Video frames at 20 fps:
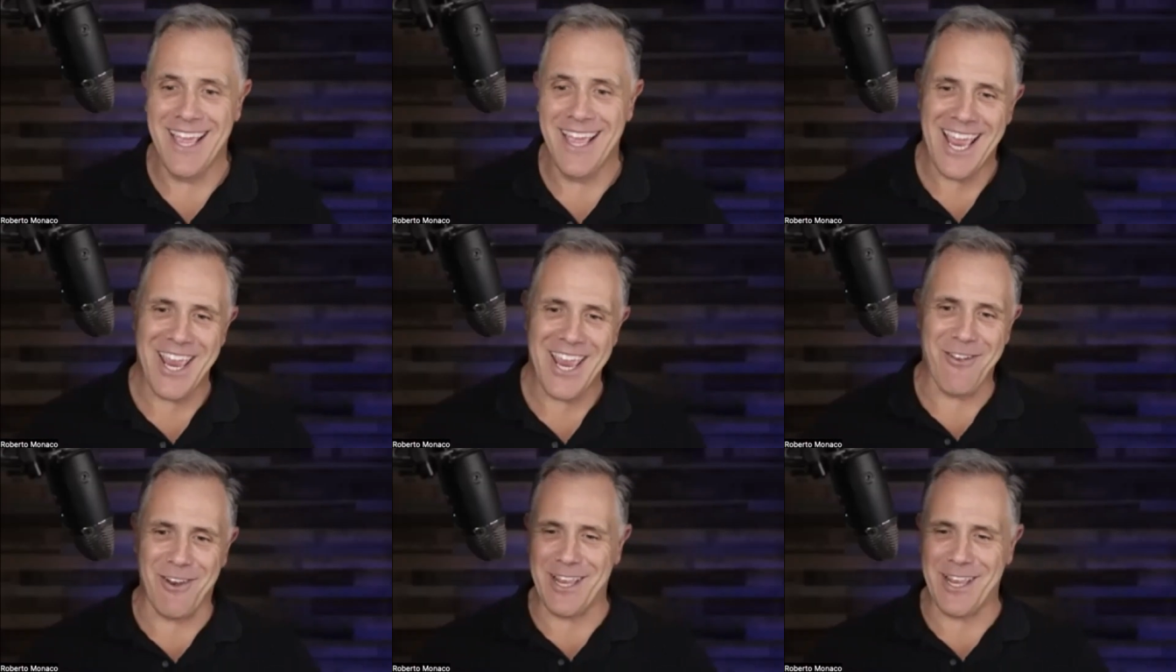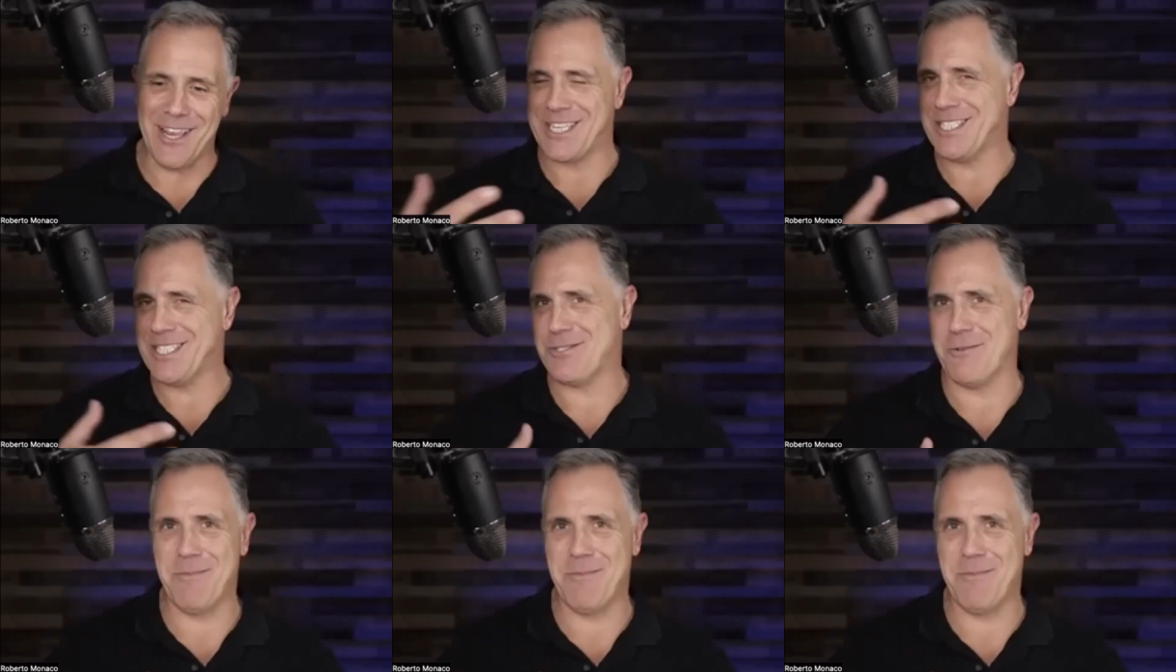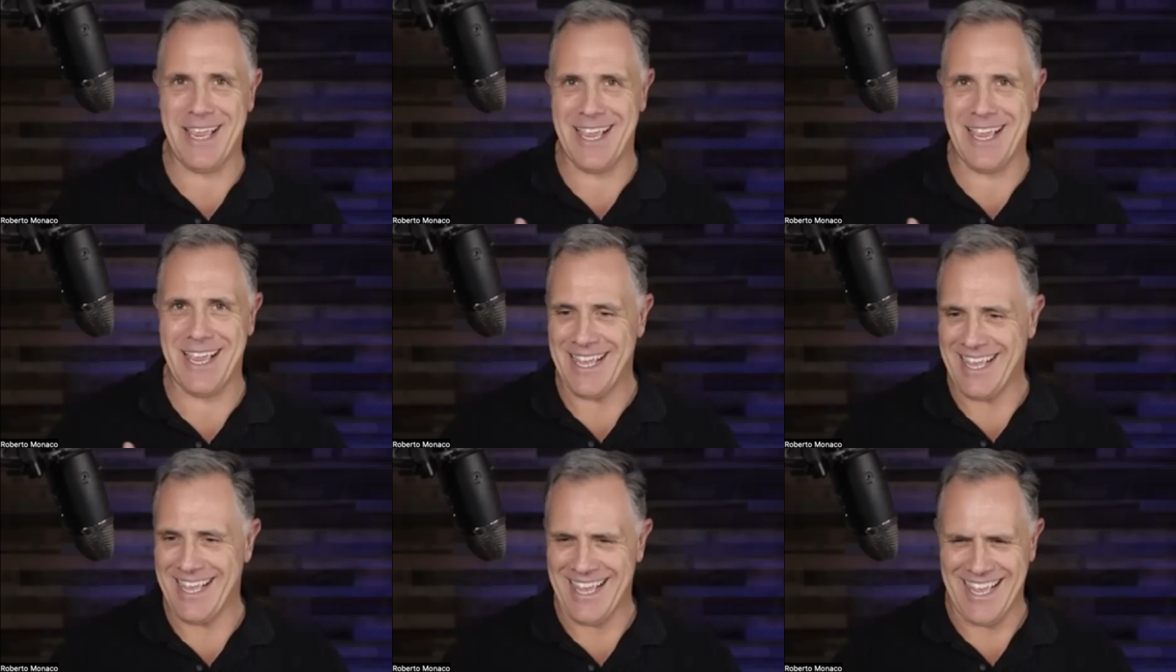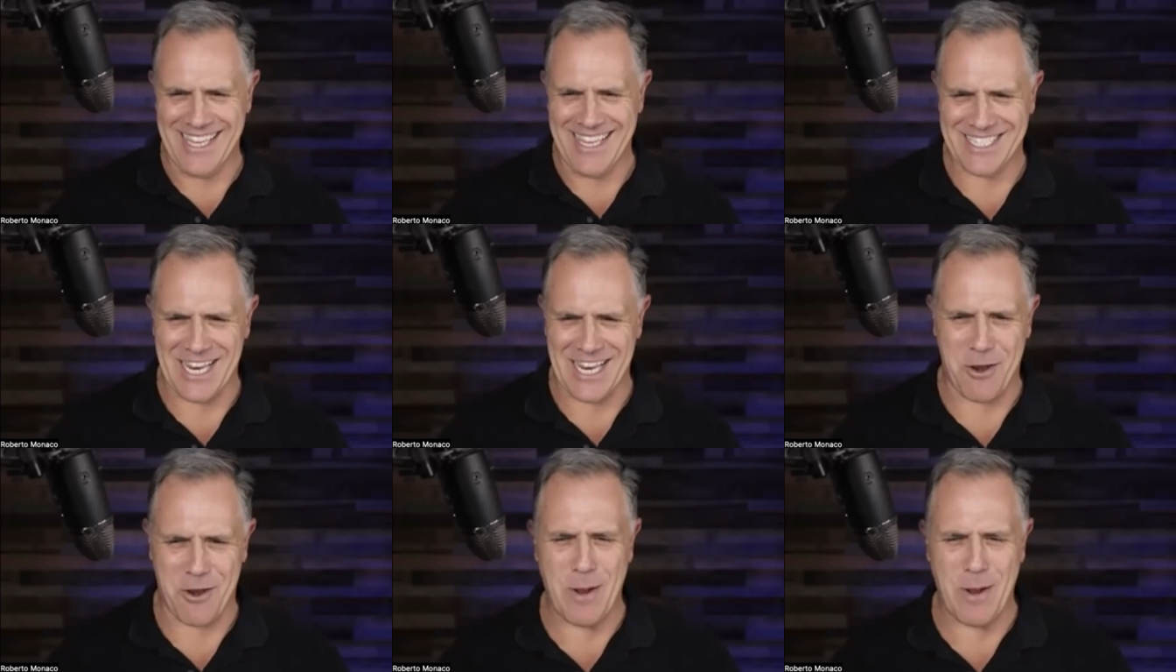you listen to me it's
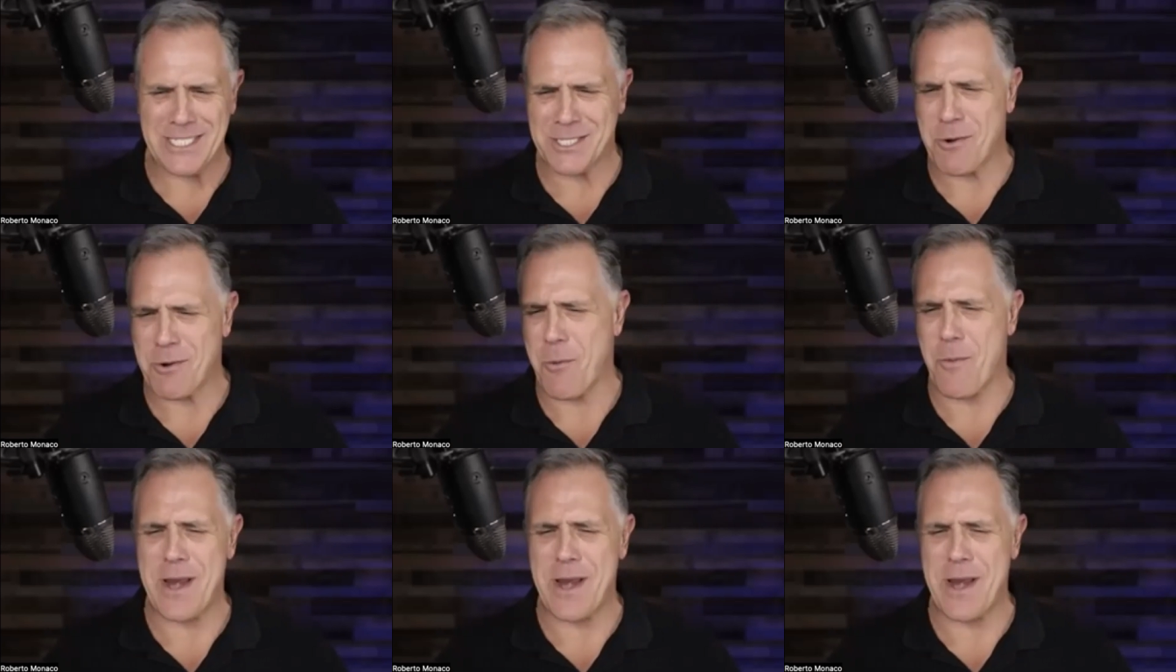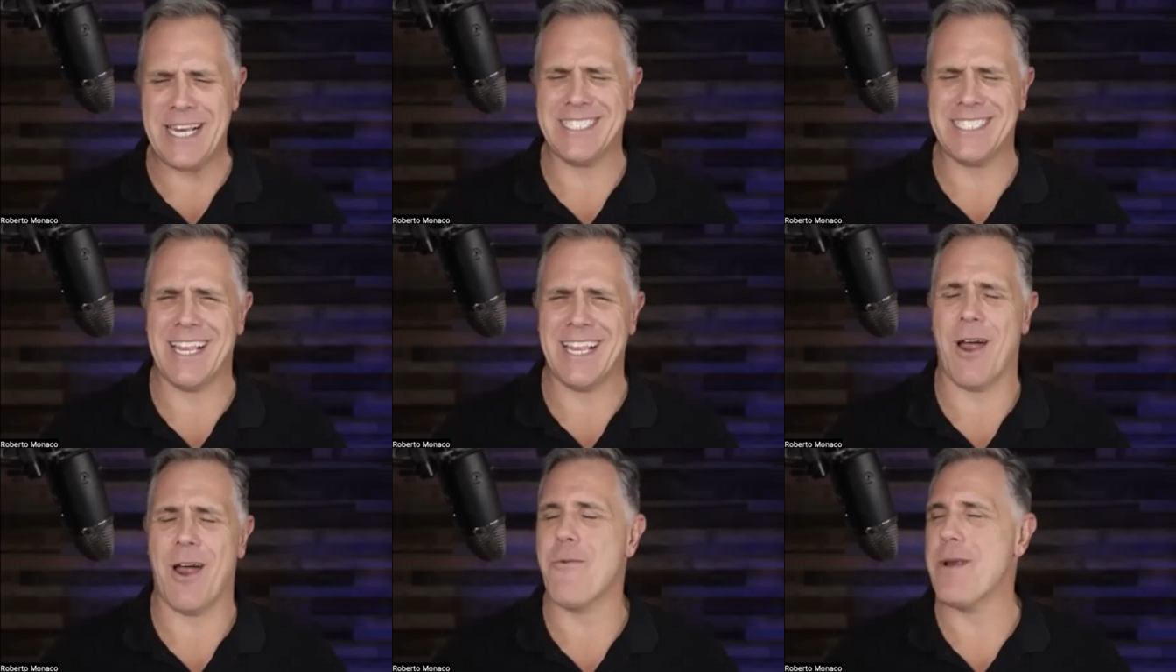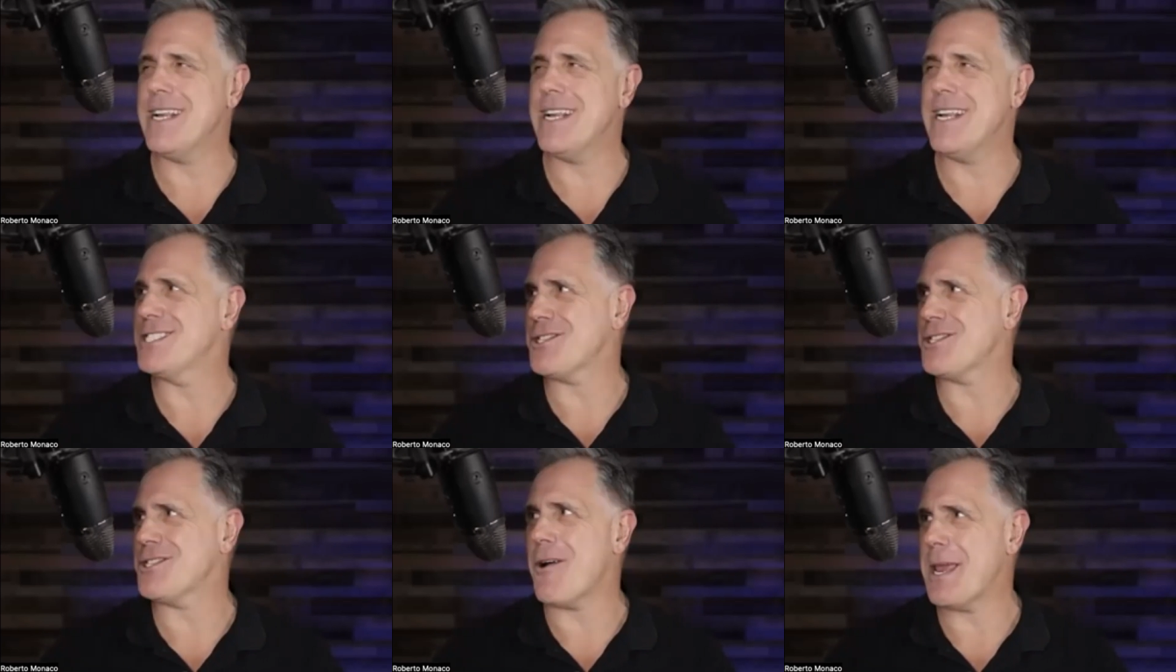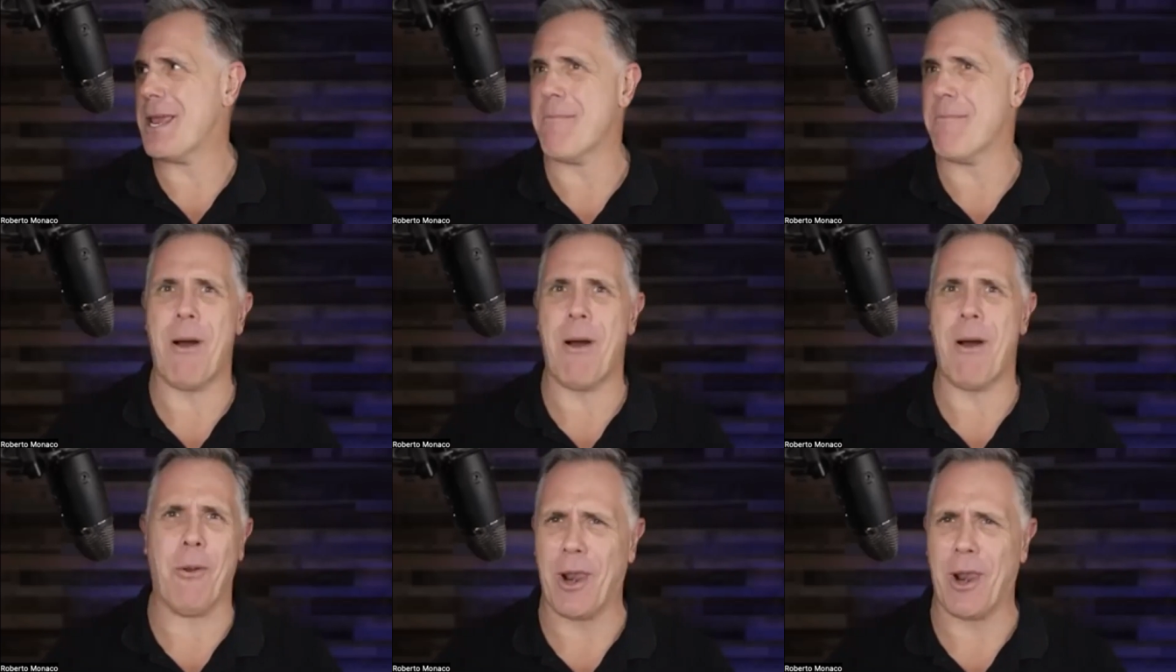like what's so reading arenas talking
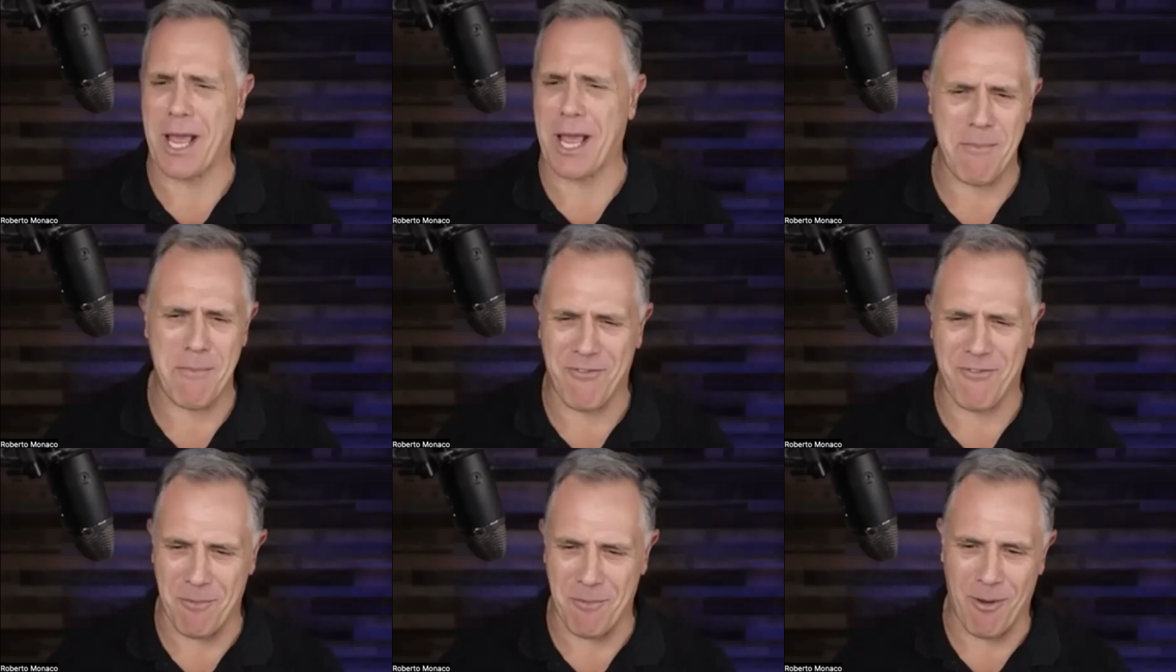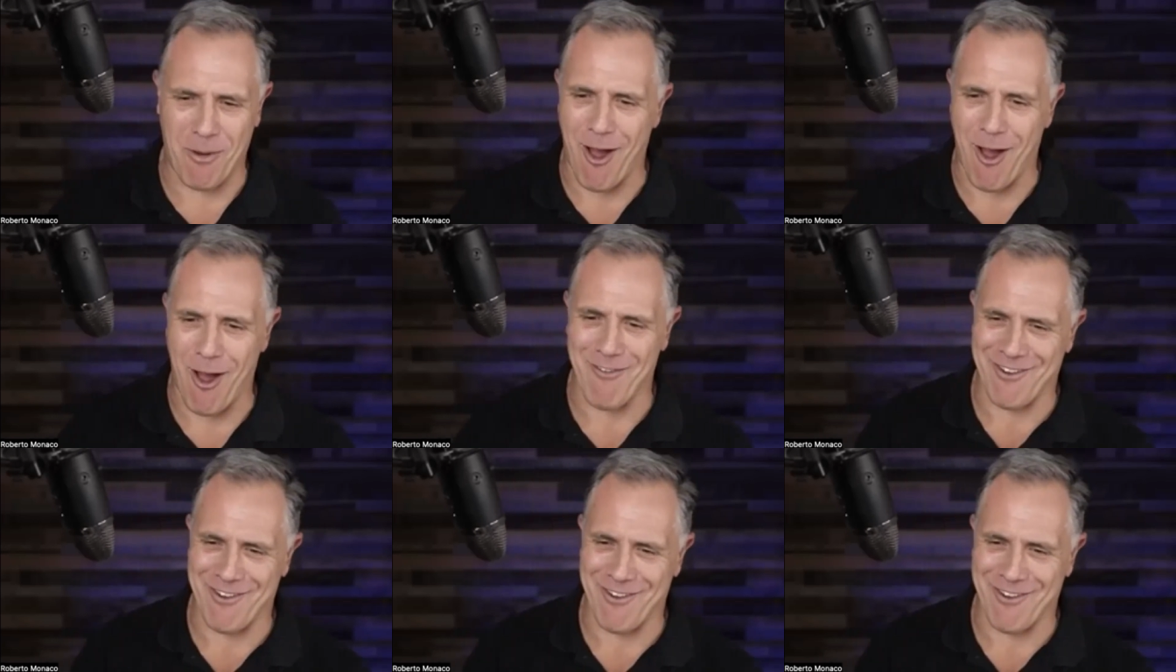about coming from love